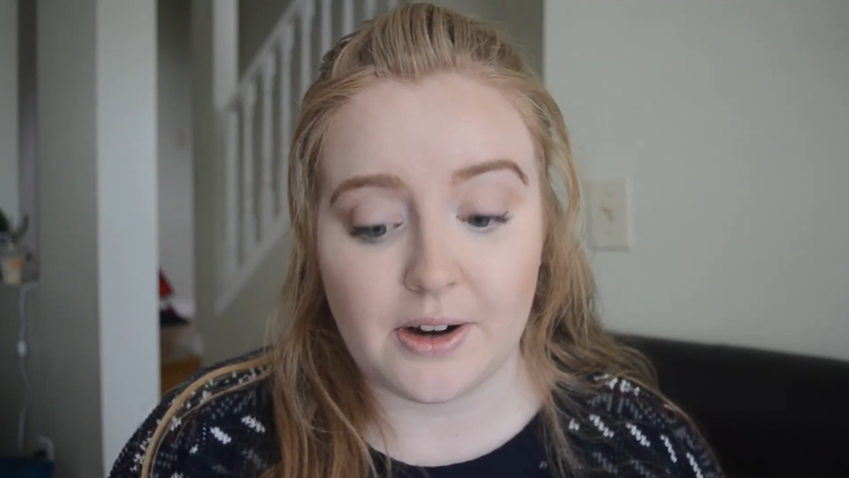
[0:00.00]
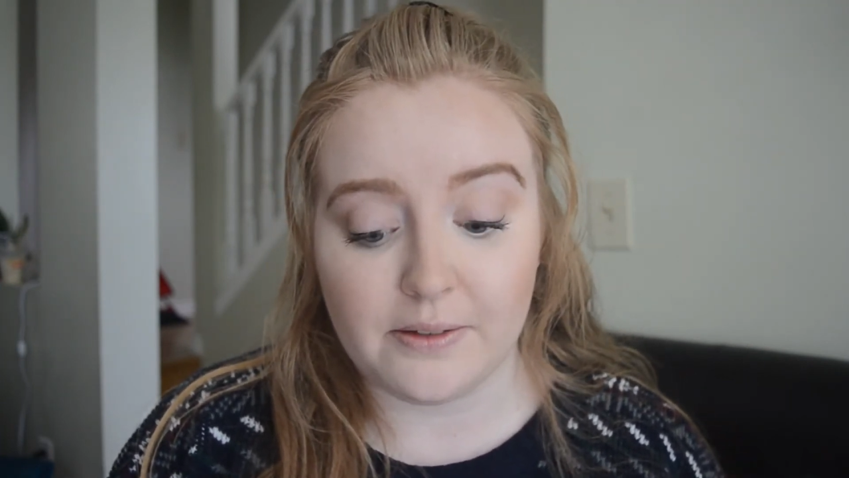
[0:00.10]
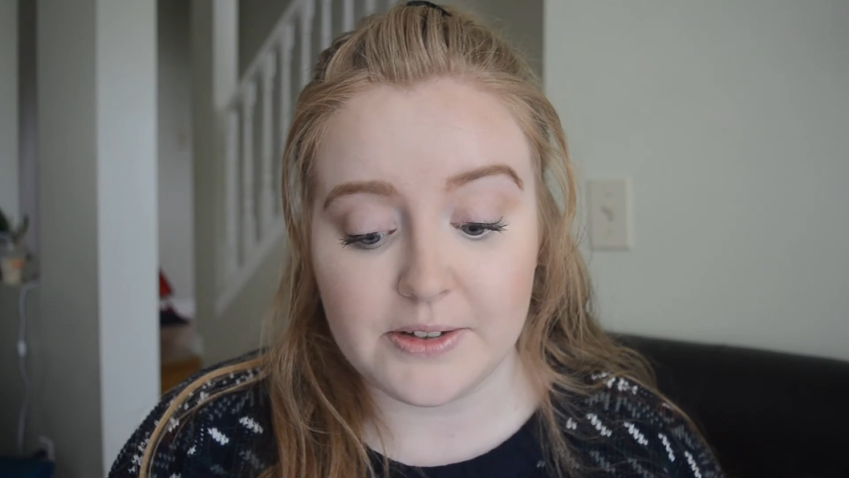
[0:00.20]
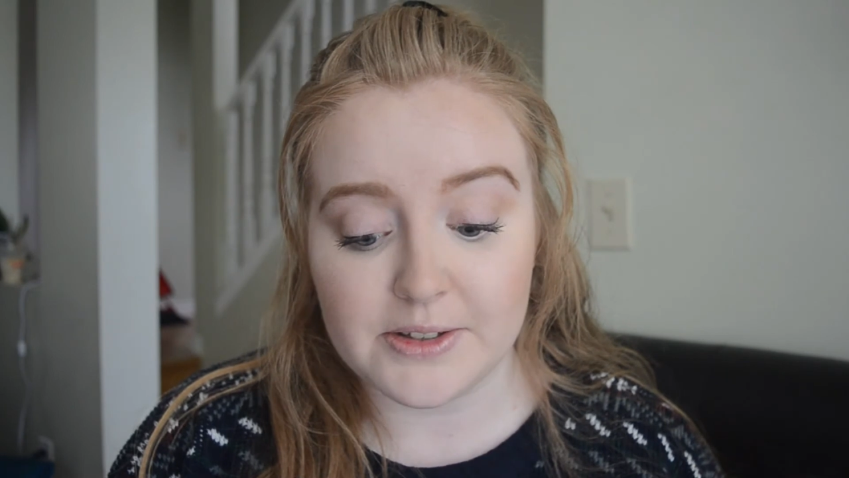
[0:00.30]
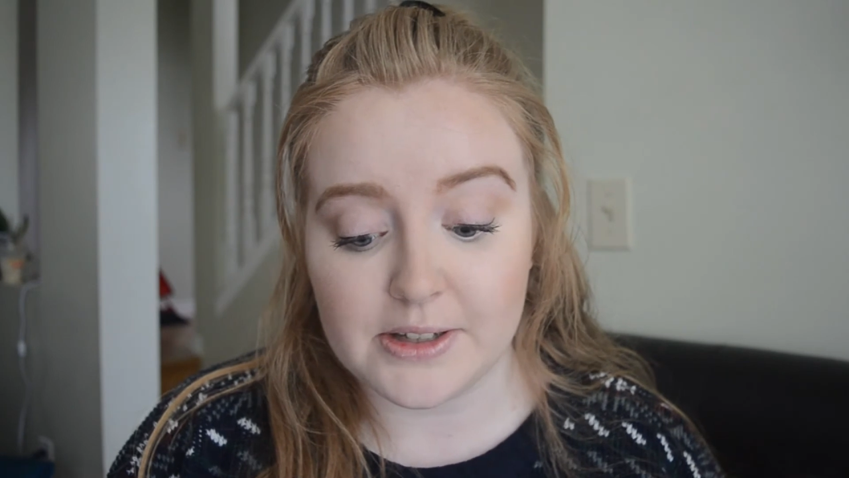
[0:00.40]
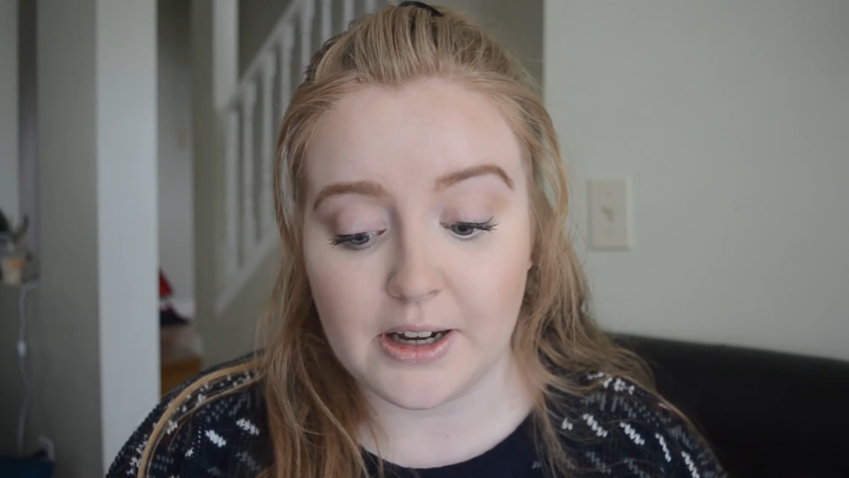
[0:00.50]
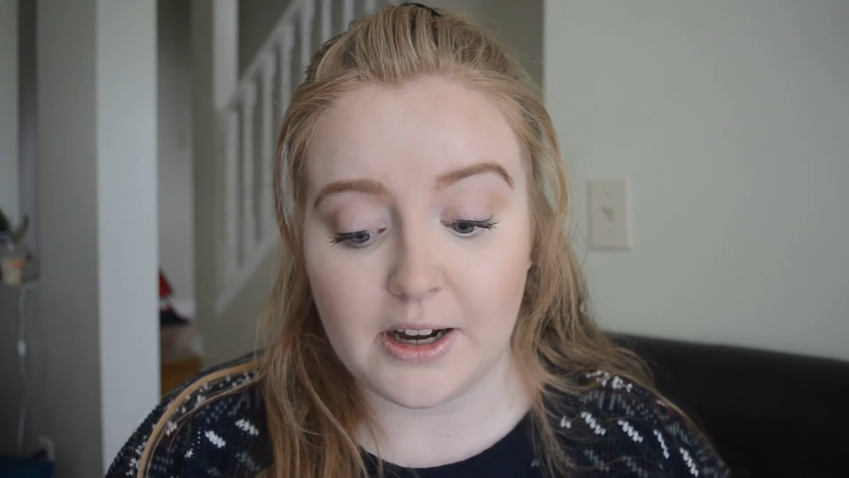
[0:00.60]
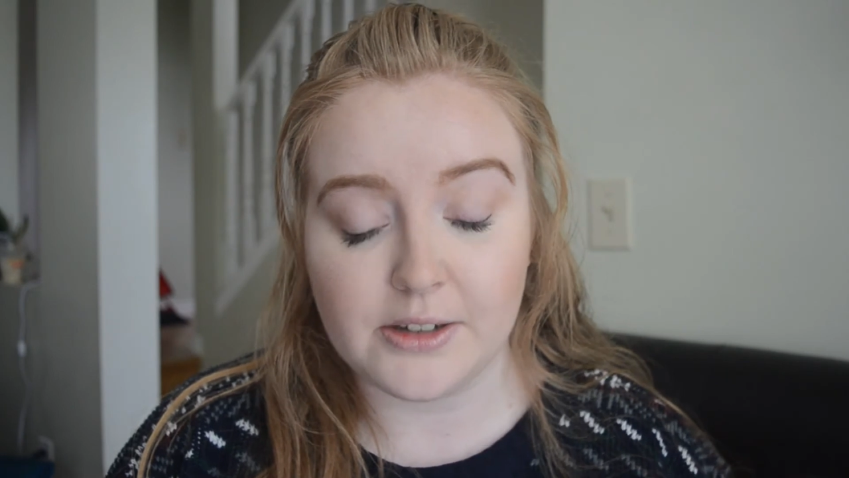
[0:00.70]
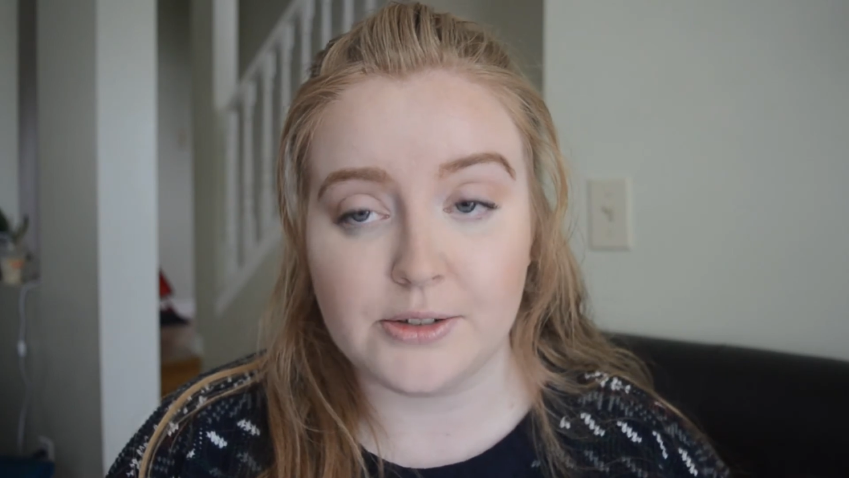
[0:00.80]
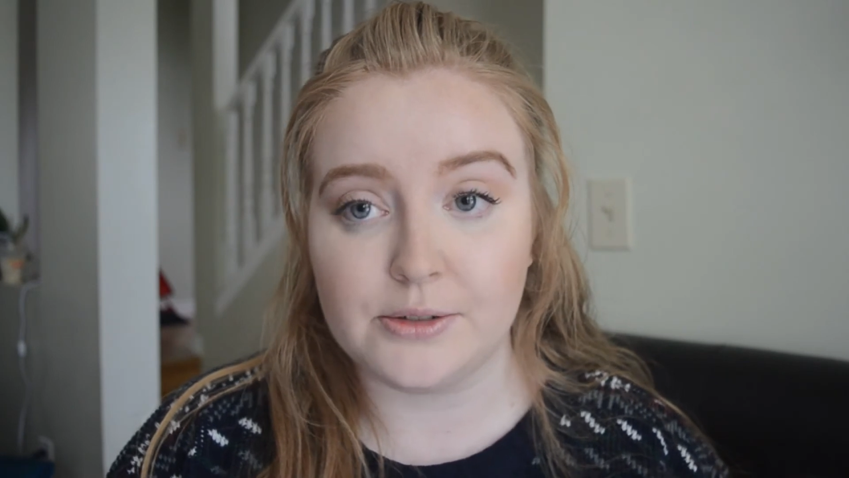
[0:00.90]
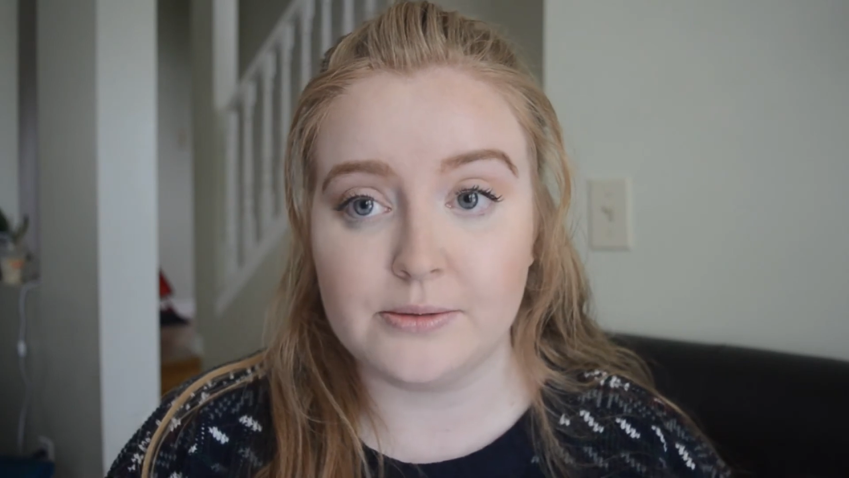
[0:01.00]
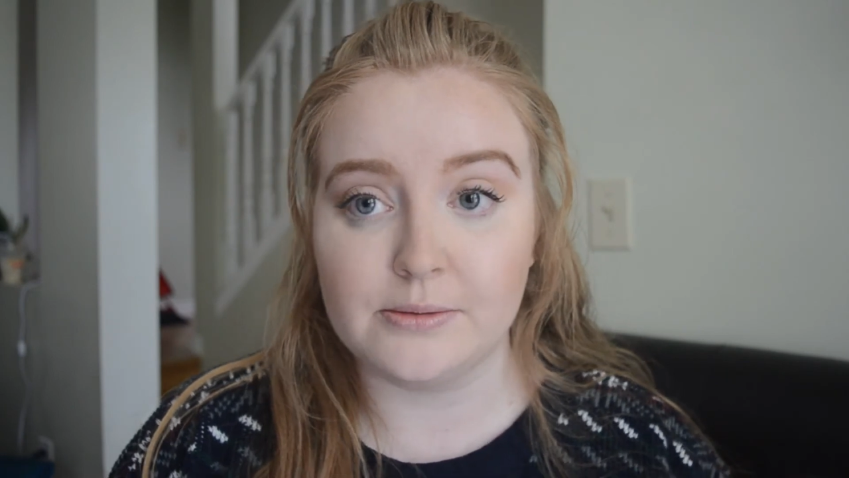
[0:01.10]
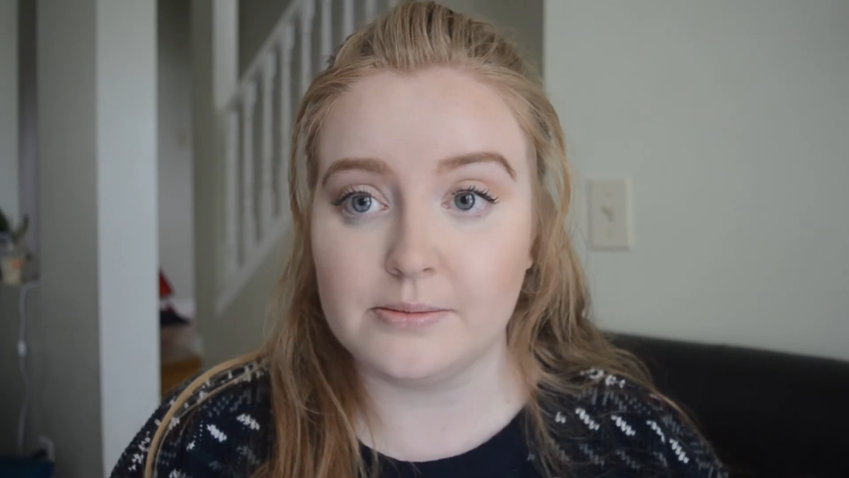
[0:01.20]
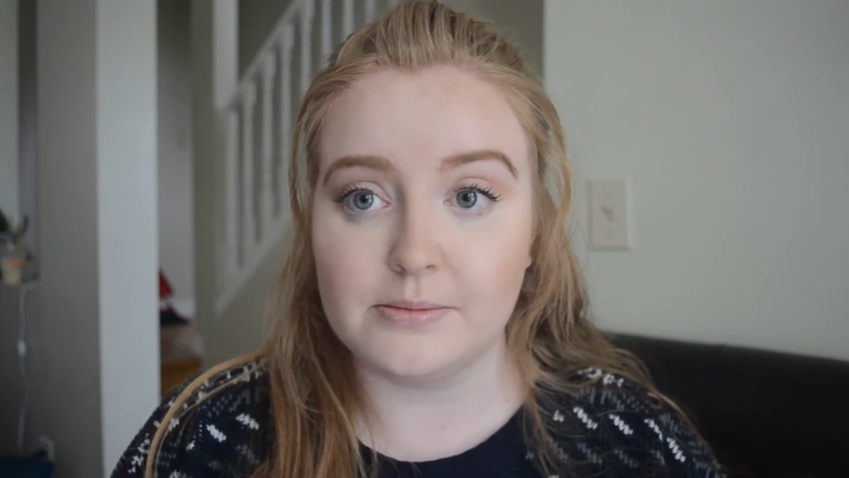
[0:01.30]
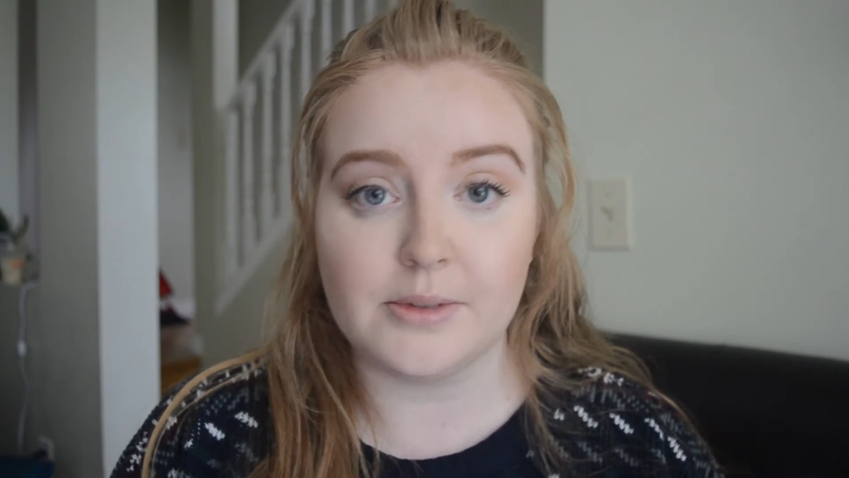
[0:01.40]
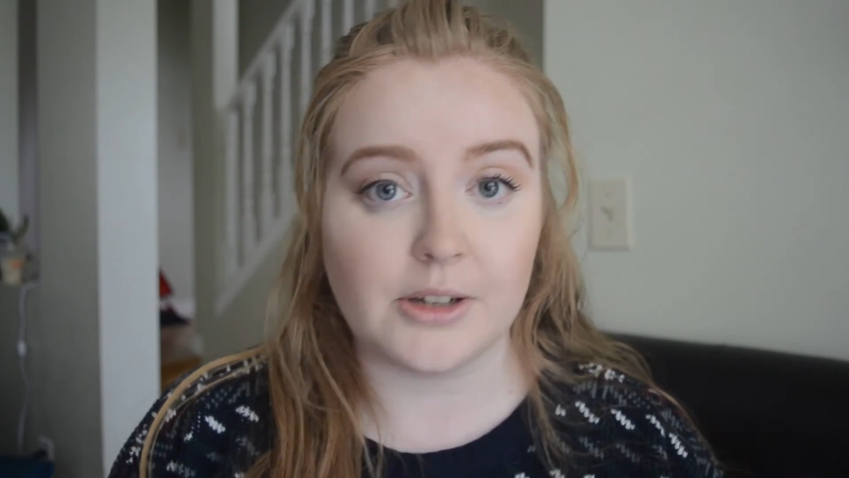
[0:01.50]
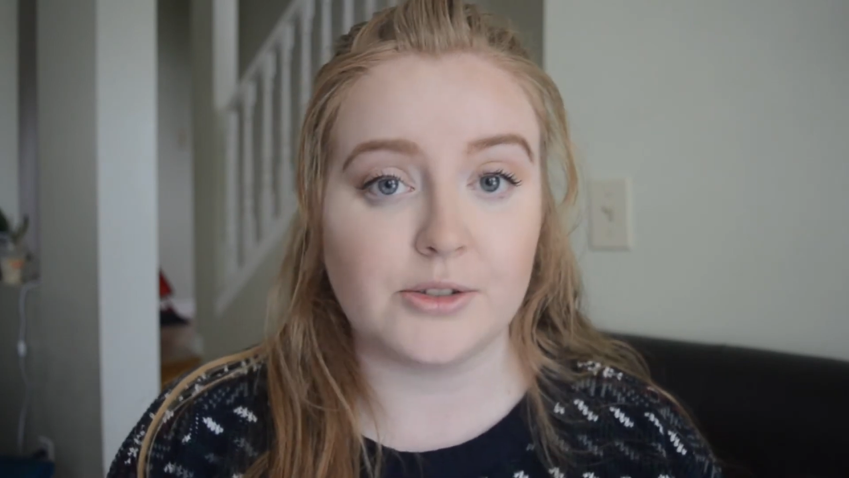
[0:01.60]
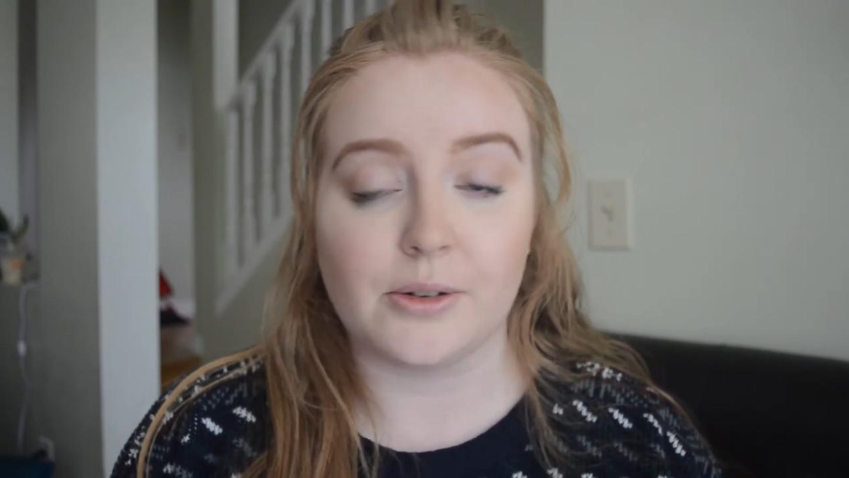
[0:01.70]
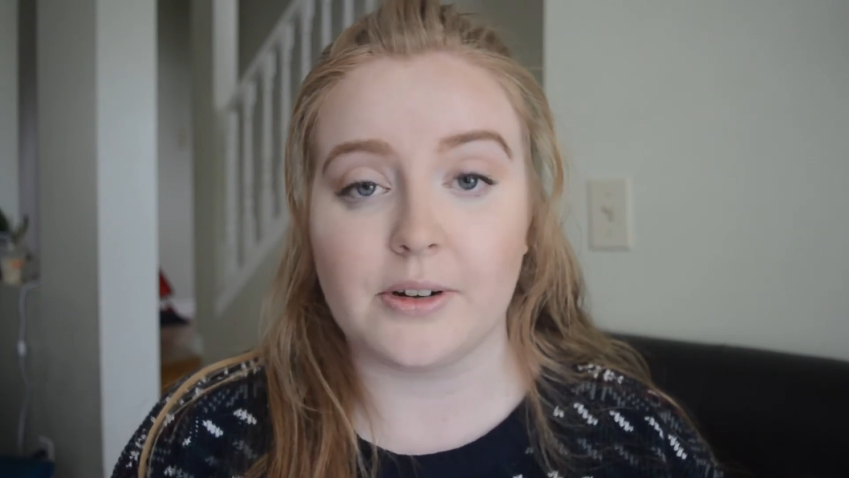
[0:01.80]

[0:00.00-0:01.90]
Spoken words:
Obviously, I don't